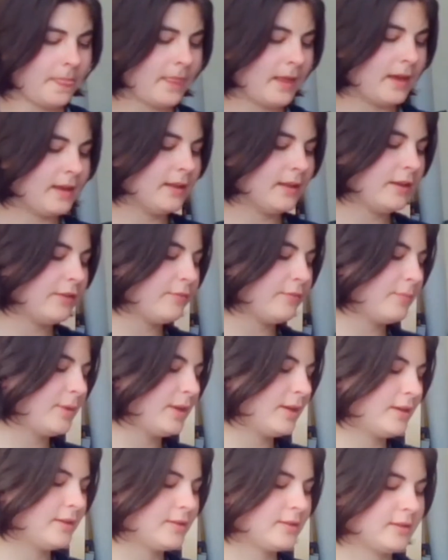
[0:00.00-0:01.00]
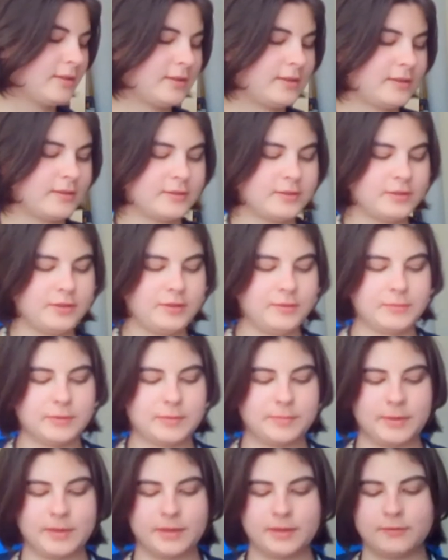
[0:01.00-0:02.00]
and left me utterly consumed
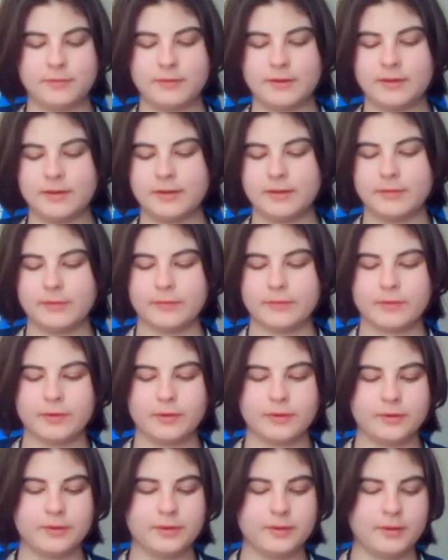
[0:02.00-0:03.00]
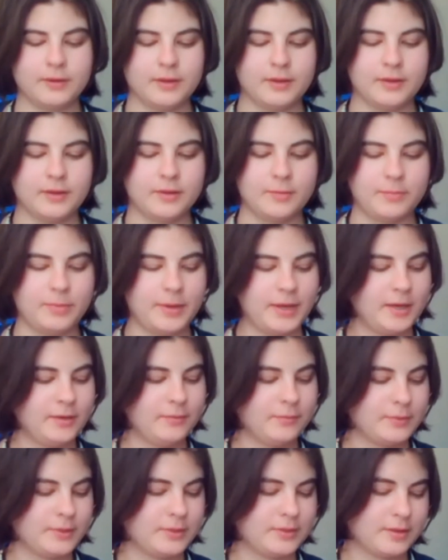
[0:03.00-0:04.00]
by the great love of God. The
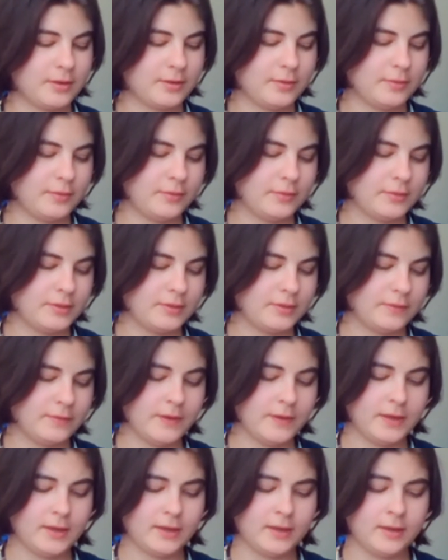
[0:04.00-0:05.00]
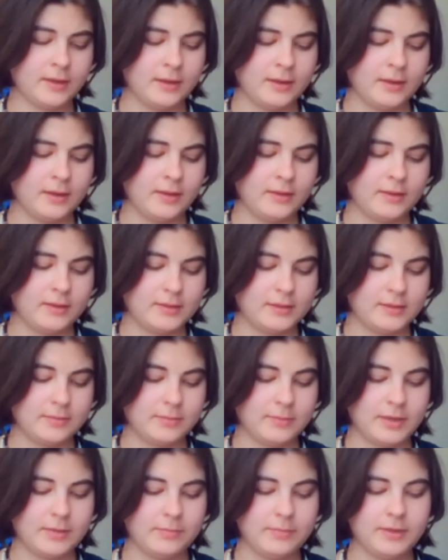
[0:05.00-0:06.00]
pain was so severe that it
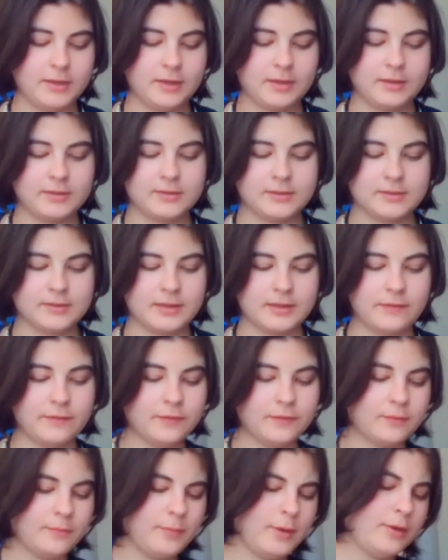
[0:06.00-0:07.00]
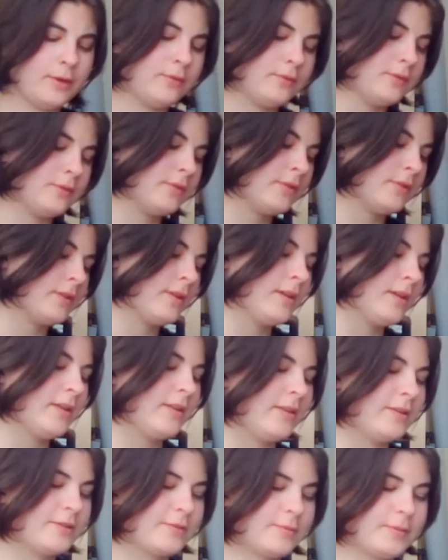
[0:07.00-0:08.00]
made me utter several moans.
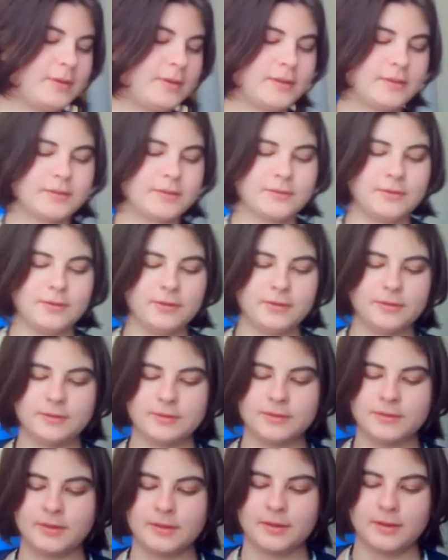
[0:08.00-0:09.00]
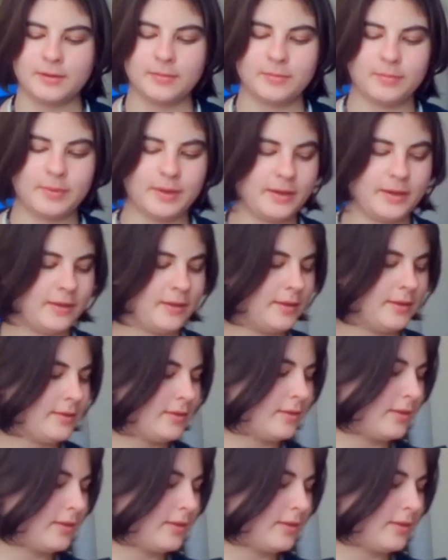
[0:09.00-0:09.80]
The sweetness caused by this